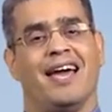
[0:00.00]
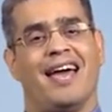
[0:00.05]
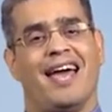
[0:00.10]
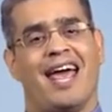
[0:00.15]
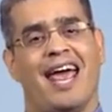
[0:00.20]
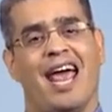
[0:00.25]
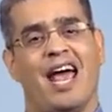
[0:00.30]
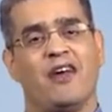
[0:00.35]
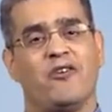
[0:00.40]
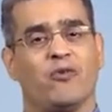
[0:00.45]

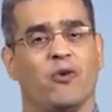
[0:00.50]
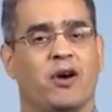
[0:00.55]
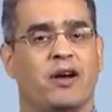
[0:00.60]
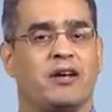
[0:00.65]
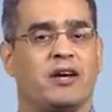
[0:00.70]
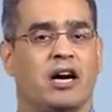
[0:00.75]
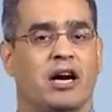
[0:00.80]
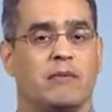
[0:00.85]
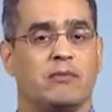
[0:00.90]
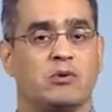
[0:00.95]

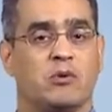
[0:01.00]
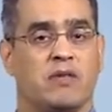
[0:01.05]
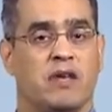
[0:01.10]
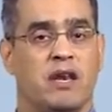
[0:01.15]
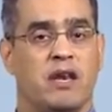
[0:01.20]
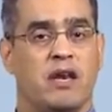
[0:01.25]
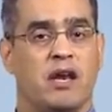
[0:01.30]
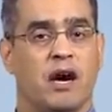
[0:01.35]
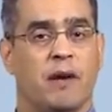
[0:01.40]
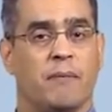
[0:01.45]
Android comes with a
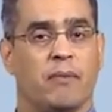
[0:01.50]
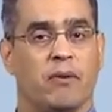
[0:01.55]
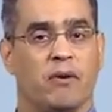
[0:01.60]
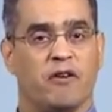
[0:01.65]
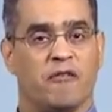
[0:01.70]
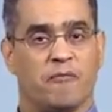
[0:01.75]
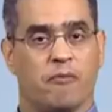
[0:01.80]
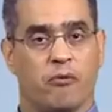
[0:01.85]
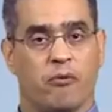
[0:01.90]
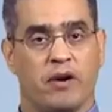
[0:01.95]
number
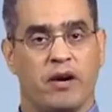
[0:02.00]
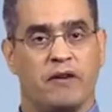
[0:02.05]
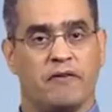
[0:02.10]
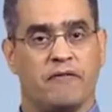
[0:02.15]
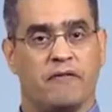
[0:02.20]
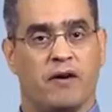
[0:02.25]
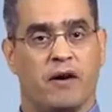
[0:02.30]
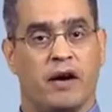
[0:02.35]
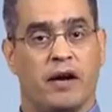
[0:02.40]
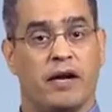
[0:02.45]
of
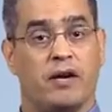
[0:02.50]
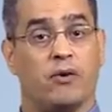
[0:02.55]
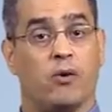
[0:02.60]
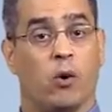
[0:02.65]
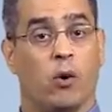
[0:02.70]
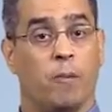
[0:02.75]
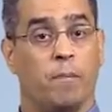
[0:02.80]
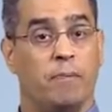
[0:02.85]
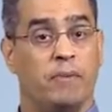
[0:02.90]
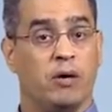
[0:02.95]
predefined
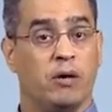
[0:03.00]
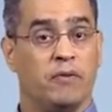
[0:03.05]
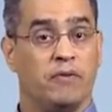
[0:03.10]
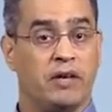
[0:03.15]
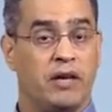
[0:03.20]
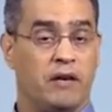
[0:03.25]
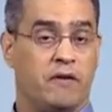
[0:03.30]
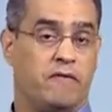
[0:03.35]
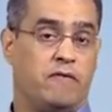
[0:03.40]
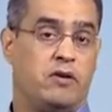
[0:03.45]
or
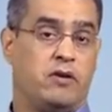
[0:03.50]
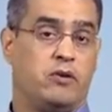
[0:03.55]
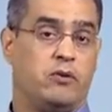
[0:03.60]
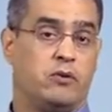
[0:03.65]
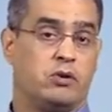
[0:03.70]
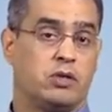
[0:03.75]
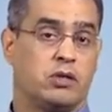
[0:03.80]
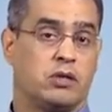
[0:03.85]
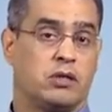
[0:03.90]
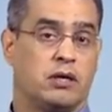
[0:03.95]
built-in
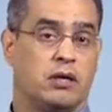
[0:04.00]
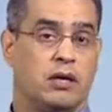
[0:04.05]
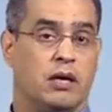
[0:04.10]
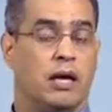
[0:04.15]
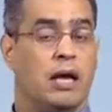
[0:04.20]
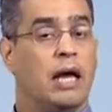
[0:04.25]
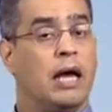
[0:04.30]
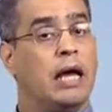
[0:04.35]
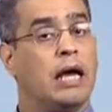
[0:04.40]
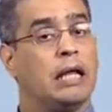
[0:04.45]
views.
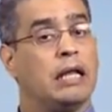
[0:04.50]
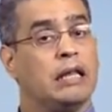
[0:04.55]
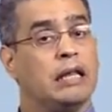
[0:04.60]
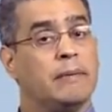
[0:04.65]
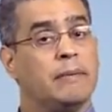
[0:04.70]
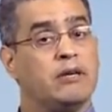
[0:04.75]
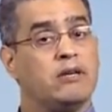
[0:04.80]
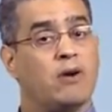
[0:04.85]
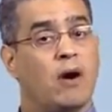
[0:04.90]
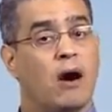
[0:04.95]
Let
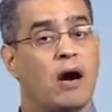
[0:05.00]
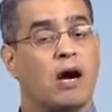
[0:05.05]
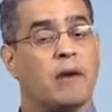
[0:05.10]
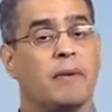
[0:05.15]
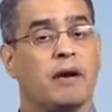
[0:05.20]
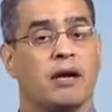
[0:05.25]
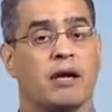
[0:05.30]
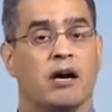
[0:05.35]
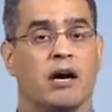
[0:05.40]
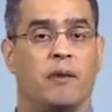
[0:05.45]
me talk
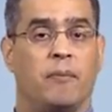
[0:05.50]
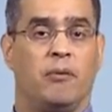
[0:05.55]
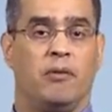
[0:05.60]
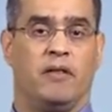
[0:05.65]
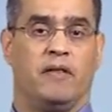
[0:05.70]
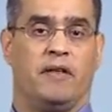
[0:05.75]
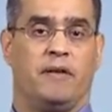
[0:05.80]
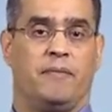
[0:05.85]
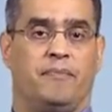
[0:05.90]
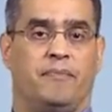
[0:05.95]
about a couple
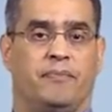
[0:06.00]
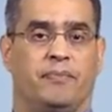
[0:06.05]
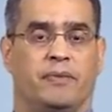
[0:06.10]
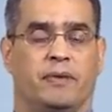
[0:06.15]
of them.